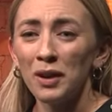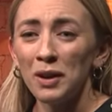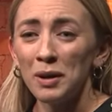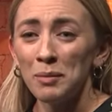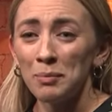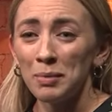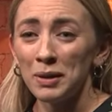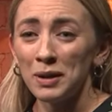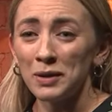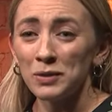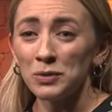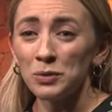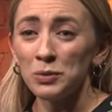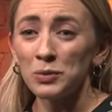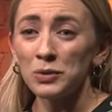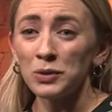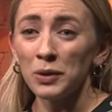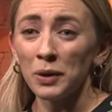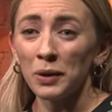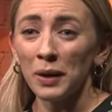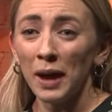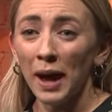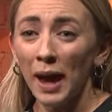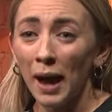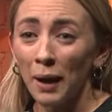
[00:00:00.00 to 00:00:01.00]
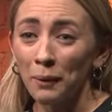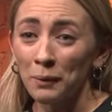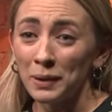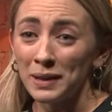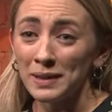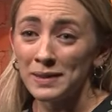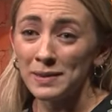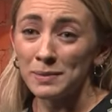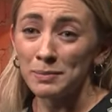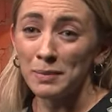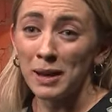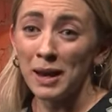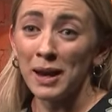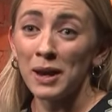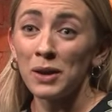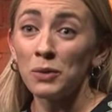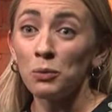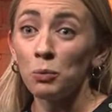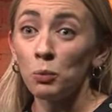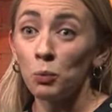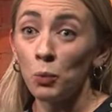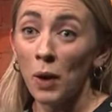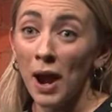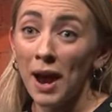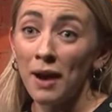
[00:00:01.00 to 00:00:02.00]
but it's also how it's made,
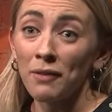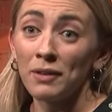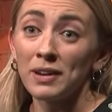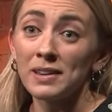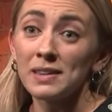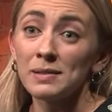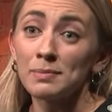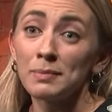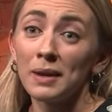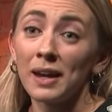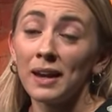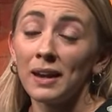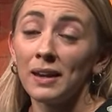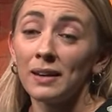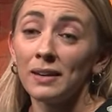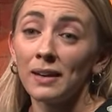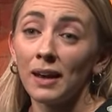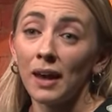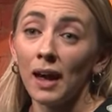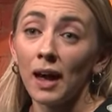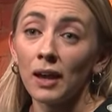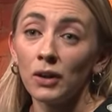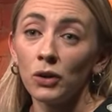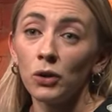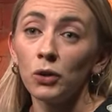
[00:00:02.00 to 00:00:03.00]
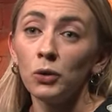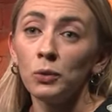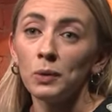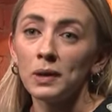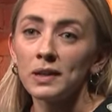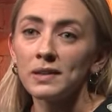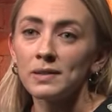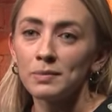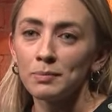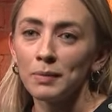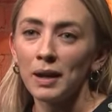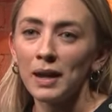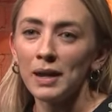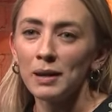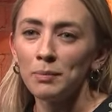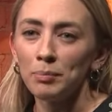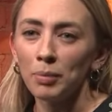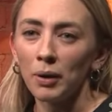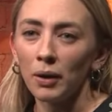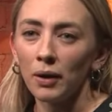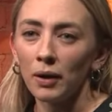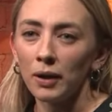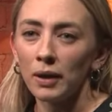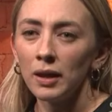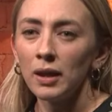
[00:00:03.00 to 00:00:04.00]
where it's made, and who it's made
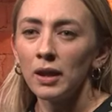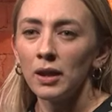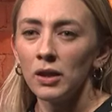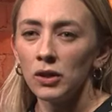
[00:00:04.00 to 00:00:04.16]
by.